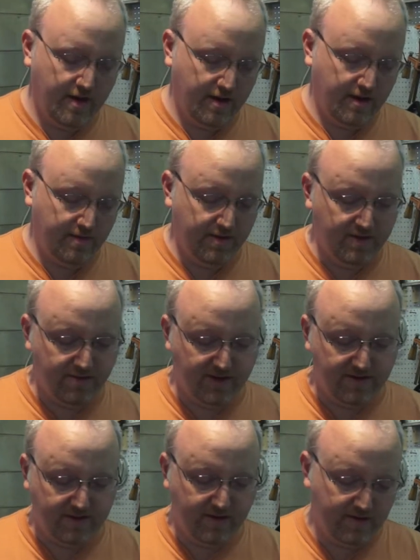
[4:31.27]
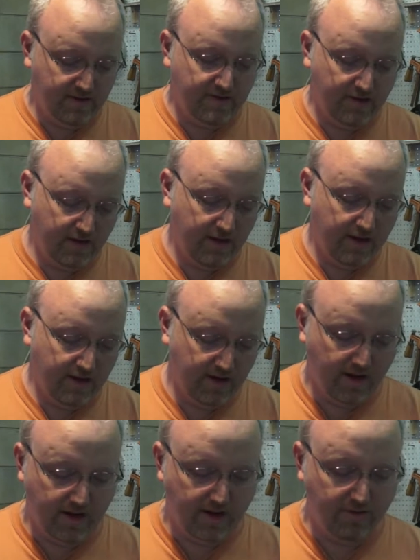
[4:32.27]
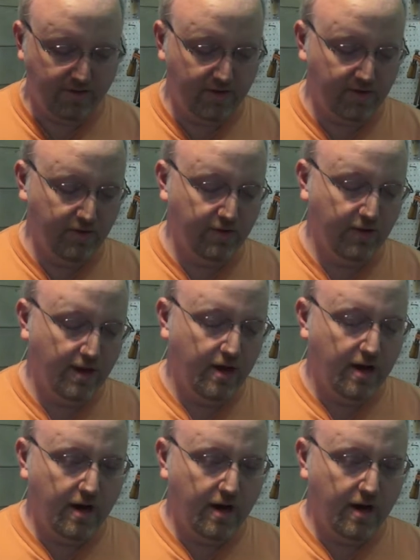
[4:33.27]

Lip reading: It's basically just turning it, cutting it with the tool.